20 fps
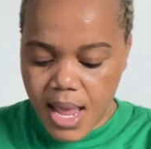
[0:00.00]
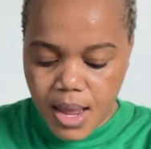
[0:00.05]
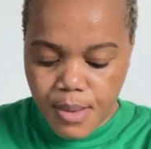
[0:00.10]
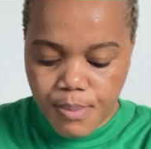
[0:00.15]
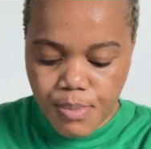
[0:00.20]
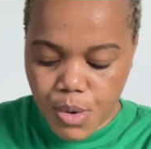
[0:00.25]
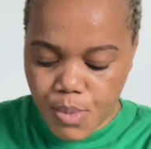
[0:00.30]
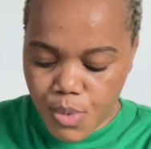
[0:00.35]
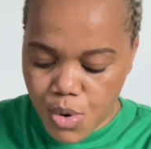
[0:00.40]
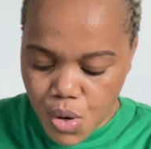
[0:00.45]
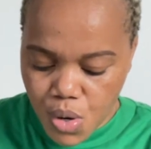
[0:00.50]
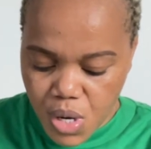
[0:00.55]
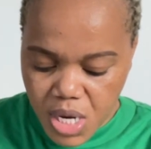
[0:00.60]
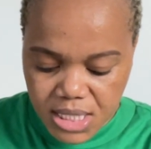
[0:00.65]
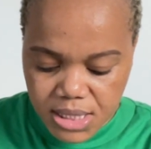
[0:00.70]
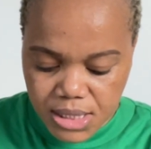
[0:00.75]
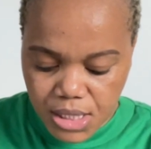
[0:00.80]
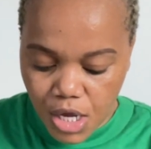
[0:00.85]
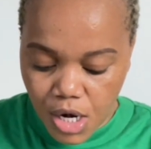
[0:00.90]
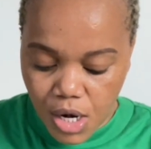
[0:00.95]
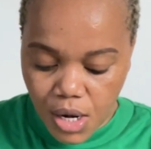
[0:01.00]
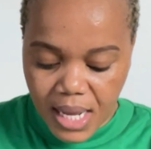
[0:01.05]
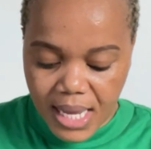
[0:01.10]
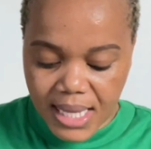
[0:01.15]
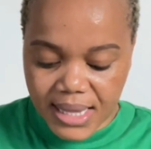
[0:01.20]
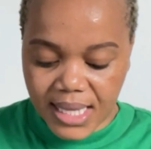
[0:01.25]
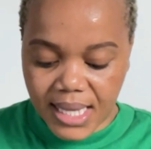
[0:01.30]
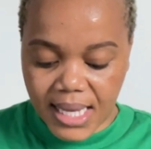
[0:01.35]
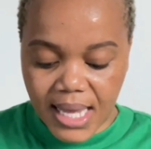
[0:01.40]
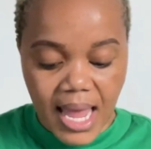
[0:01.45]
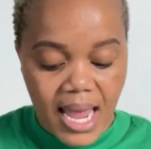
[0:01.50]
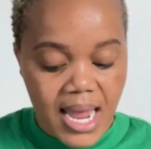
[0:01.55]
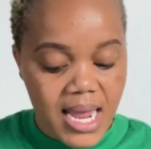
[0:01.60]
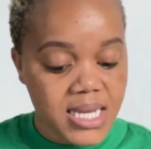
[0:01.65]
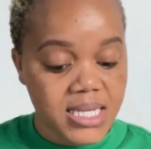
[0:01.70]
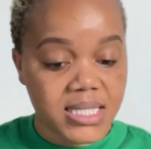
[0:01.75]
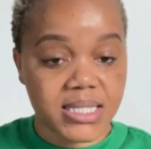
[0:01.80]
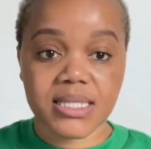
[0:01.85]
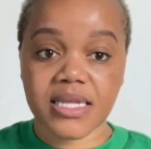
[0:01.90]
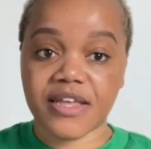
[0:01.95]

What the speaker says: boo-boo is no longer the case.